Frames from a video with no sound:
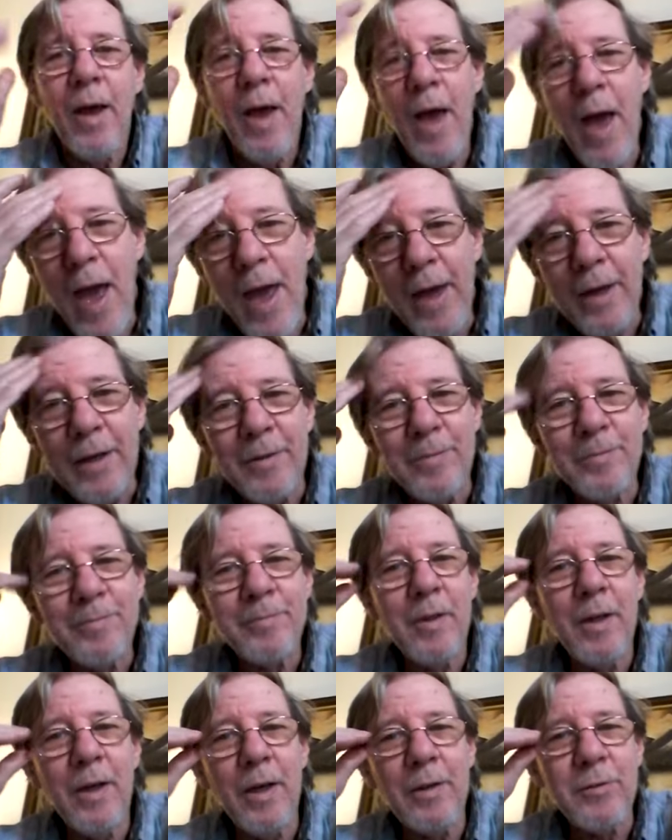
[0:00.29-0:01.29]
Hey,
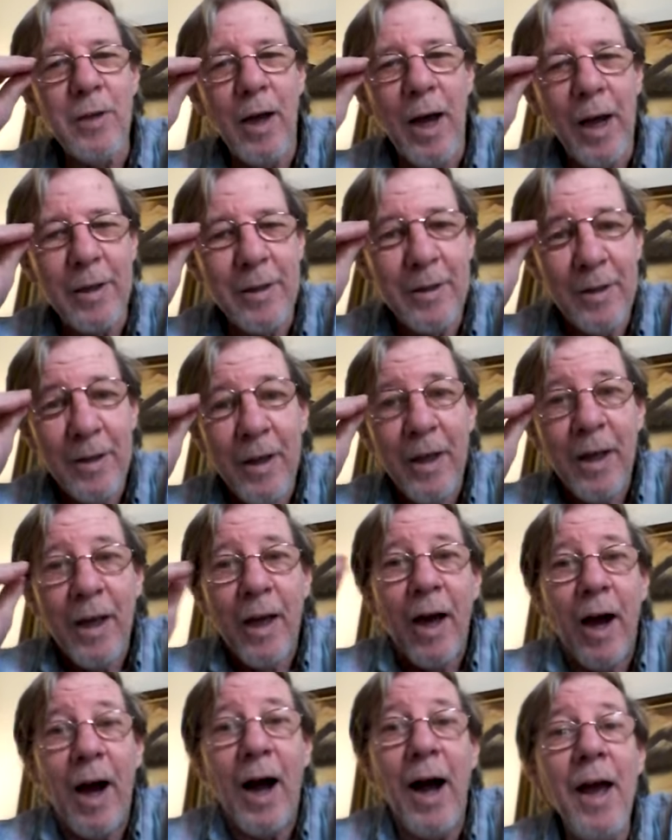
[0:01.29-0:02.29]
it's Huck.
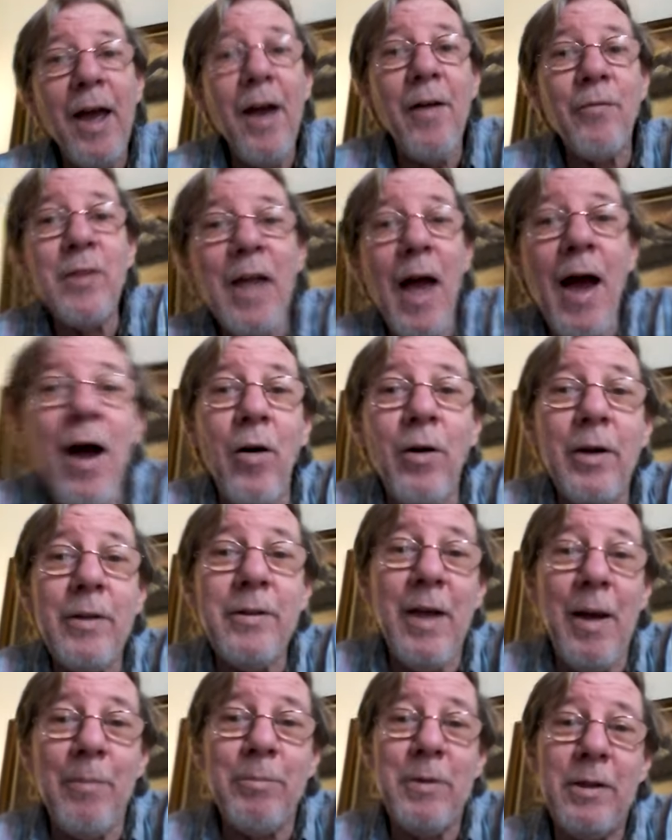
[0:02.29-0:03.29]
I have now
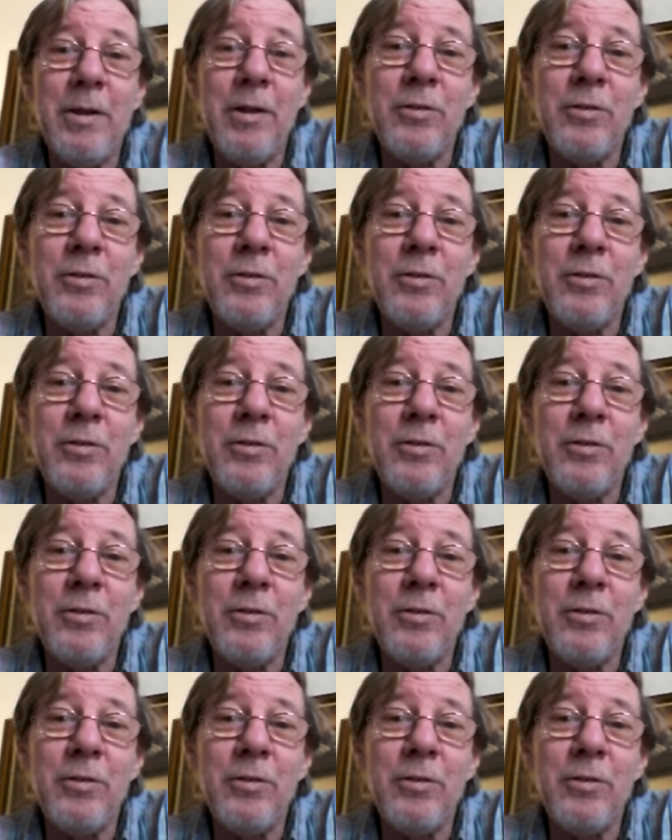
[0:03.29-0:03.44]
attempted,